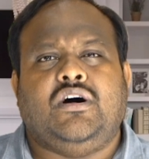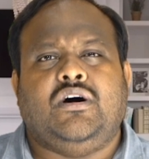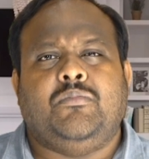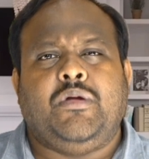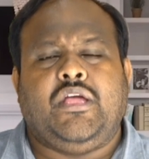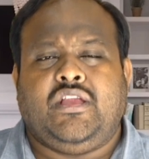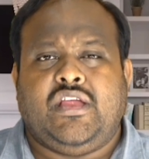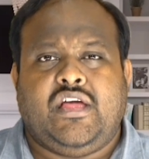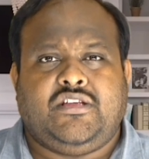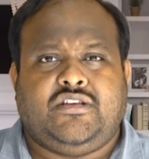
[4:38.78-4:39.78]
be
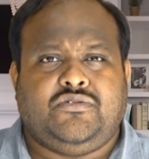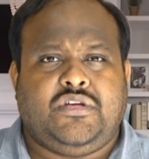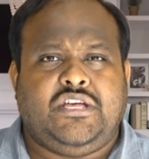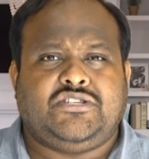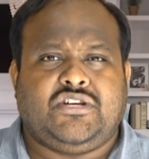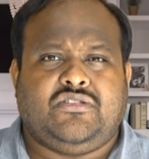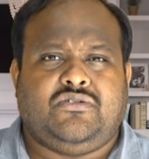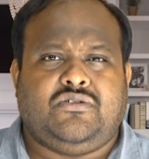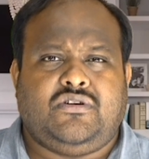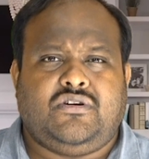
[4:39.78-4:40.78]
united to each other
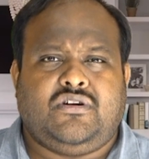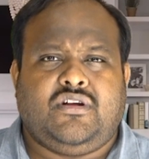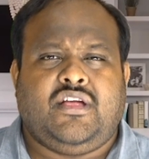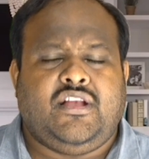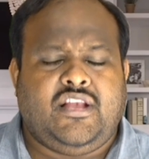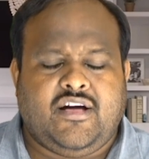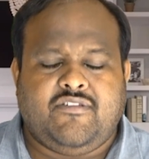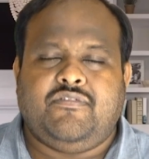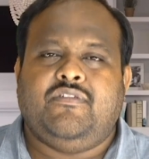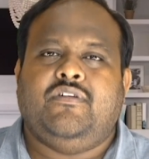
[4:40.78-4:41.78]
in love.
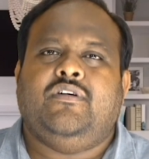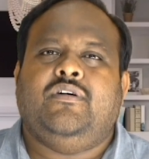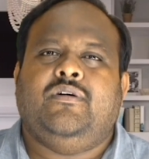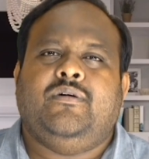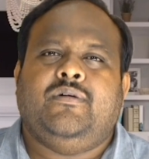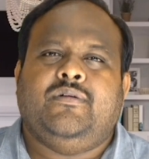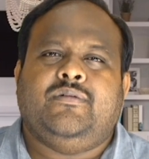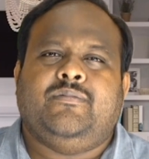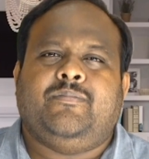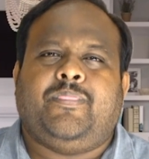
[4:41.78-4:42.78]

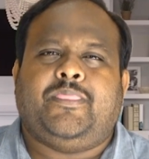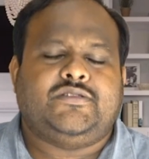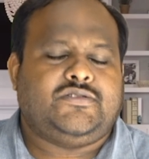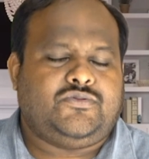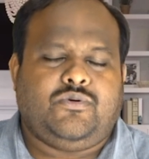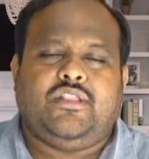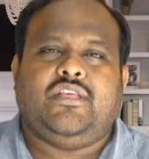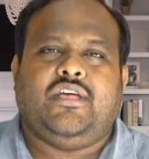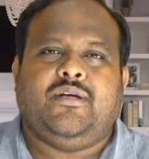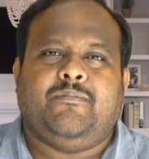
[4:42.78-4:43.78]
This is one
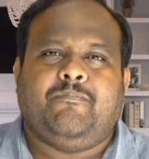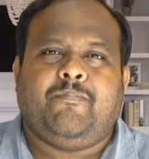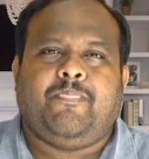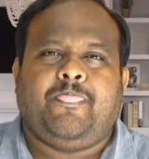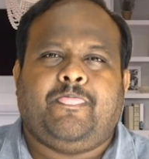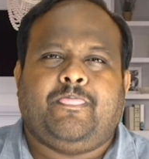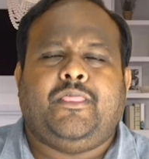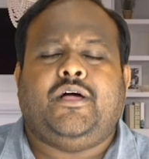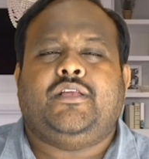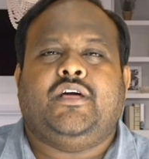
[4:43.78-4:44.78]
thing
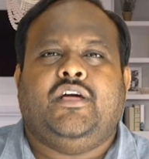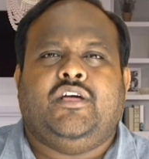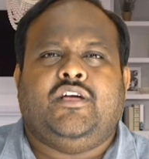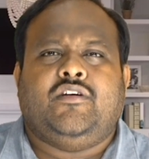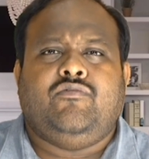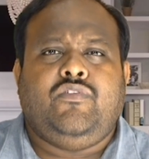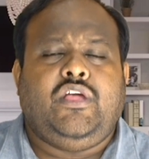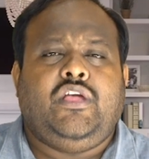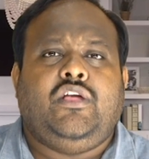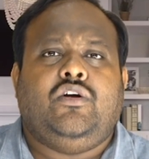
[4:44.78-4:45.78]
that
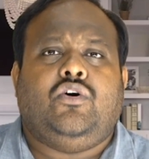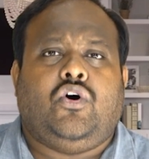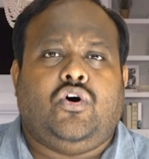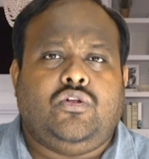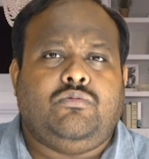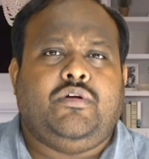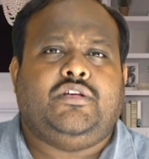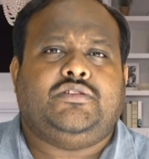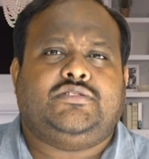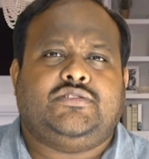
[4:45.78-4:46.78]
we
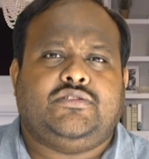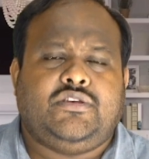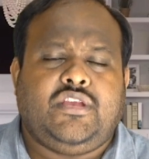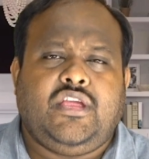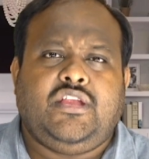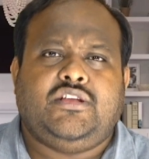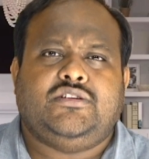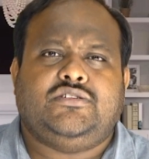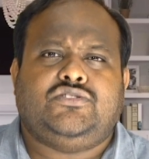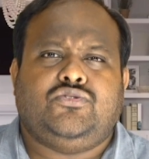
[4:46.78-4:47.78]
always need
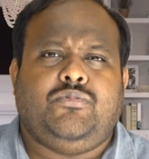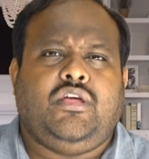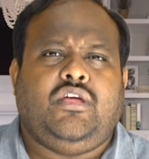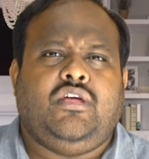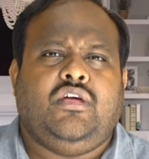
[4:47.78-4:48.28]
to be